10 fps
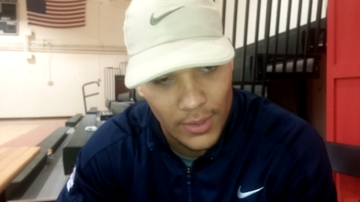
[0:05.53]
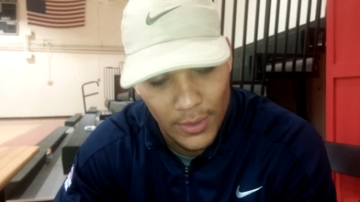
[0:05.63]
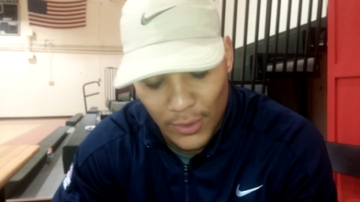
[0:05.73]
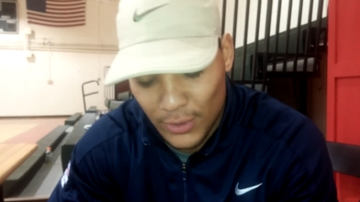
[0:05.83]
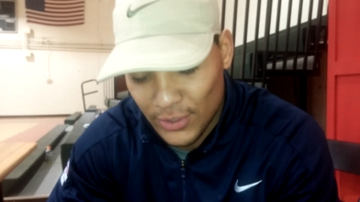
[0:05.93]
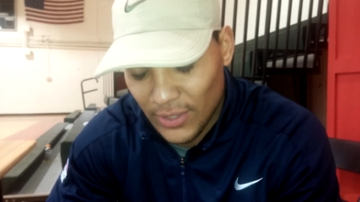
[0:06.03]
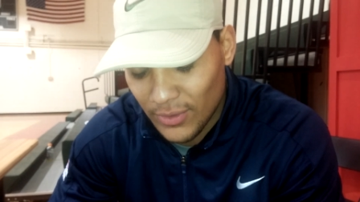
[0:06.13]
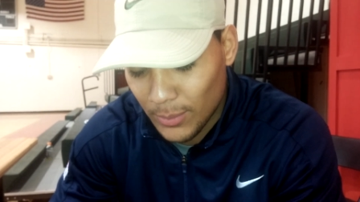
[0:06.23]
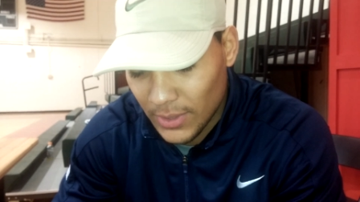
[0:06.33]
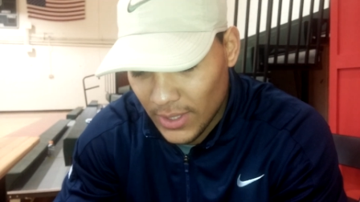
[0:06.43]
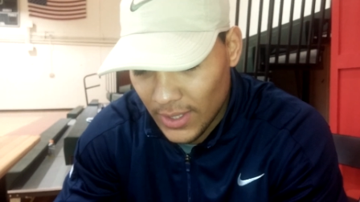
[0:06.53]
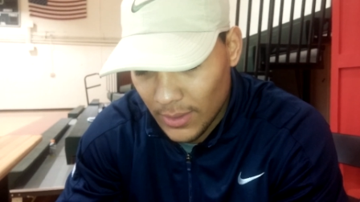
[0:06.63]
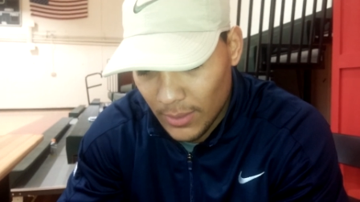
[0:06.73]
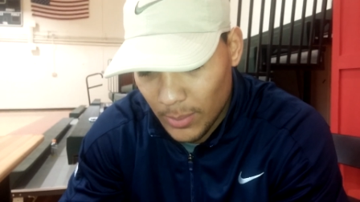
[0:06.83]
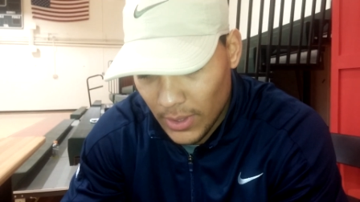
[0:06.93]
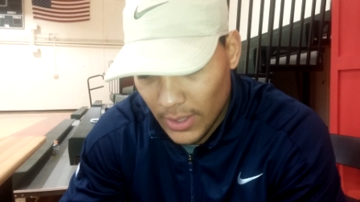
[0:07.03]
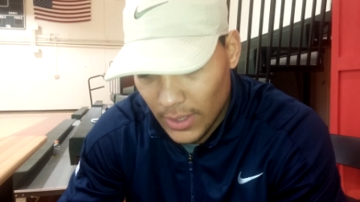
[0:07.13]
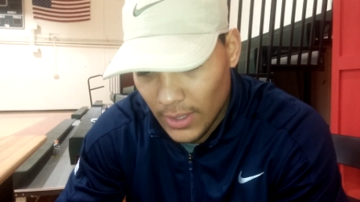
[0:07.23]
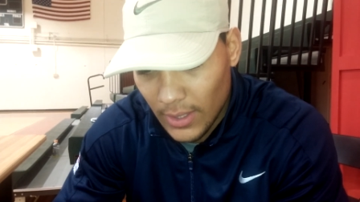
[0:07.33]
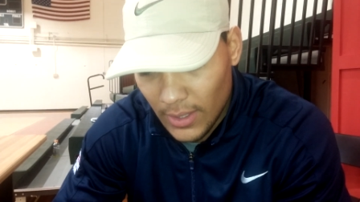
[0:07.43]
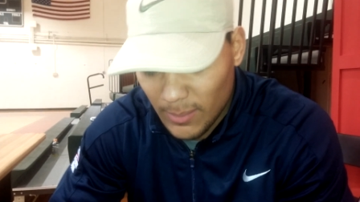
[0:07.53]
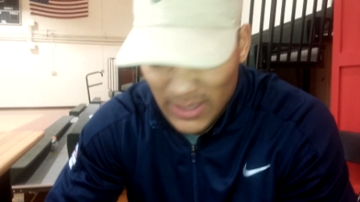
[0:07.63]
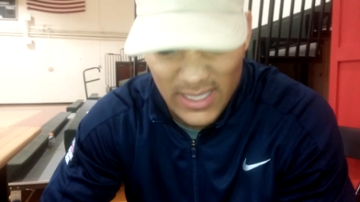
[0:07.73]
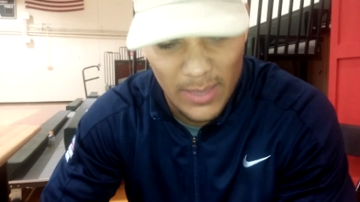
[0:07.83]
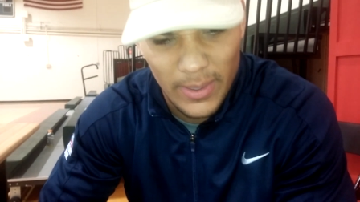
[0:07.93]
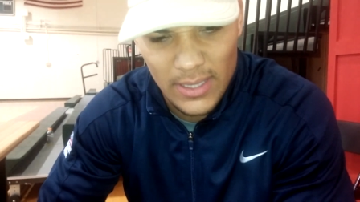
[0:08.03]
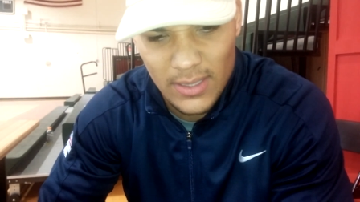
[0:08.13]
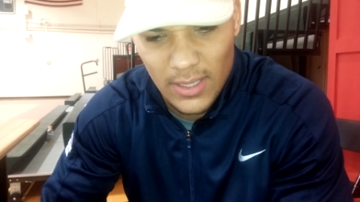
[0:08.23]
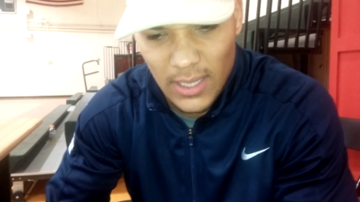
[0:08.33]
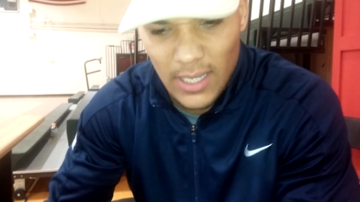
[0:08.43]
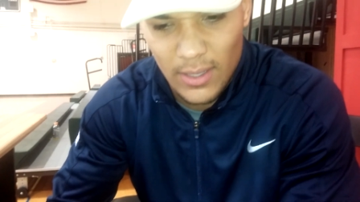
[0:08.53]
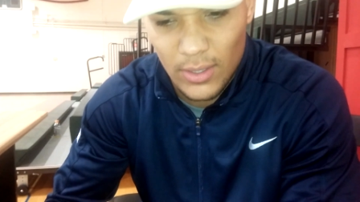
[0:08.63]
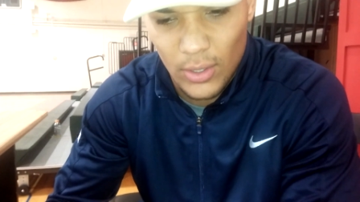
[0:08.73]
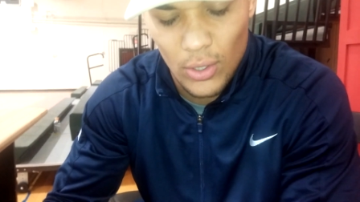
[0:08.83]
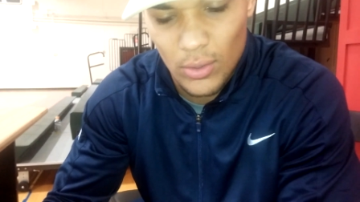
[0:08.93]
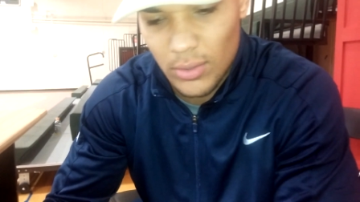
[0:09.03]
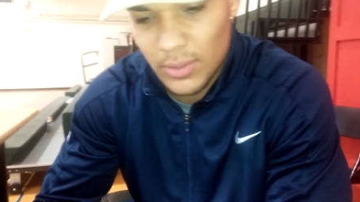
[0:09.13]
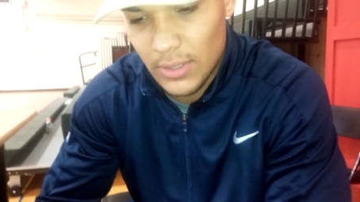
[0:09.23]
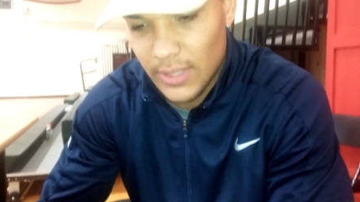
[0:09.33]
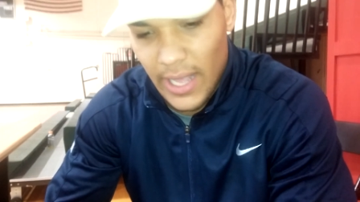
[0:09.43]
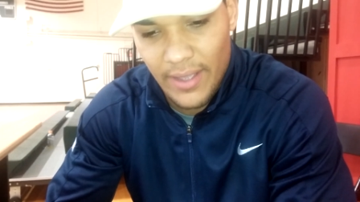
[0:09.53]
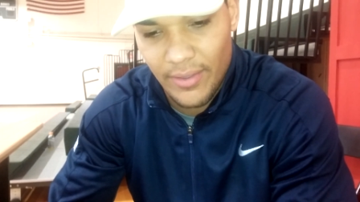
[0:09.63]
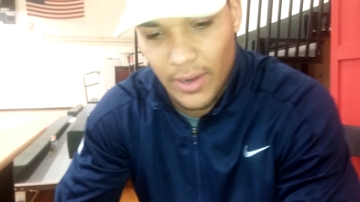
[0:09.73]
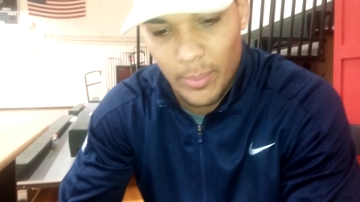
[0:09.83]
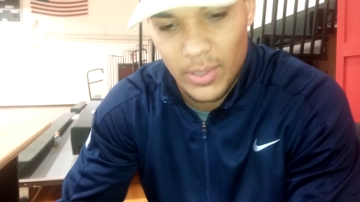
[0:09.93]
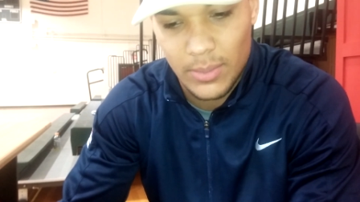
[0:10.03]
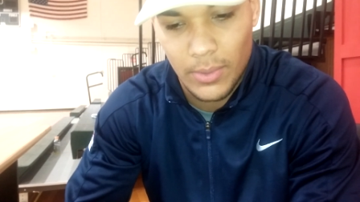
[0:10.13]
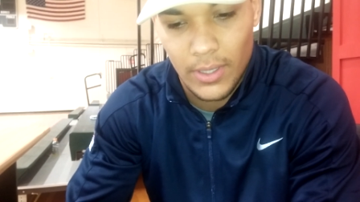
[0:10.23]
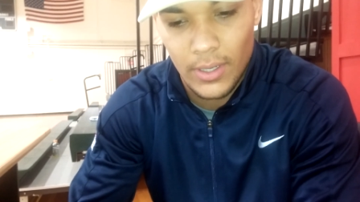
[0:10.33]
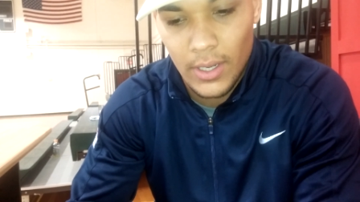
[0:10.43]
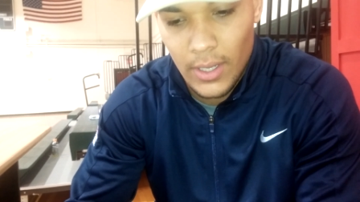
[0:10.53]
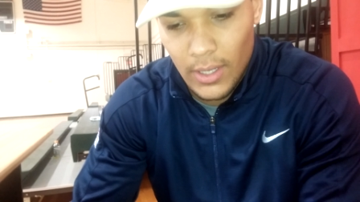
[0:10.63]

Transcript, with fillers: with you know strength from within, but uh, my teammates a lot, the whole staff here at Pittsburgh.